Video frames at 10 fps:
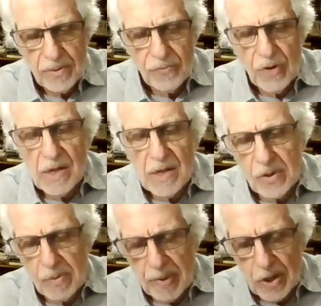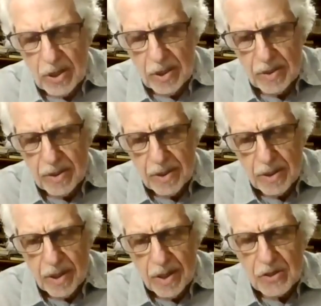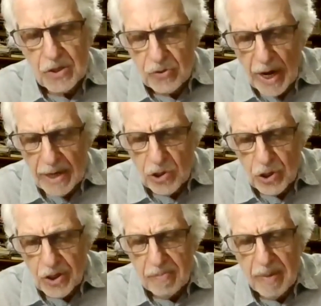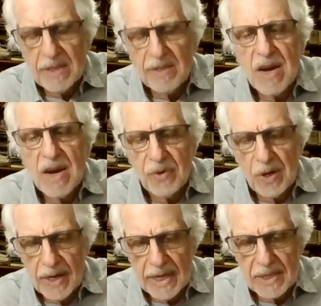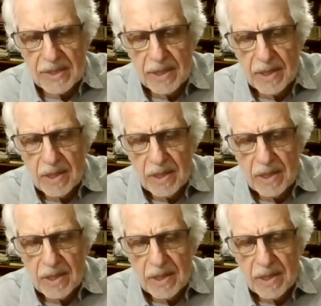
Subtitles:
vulnerable structure, but nevertheless,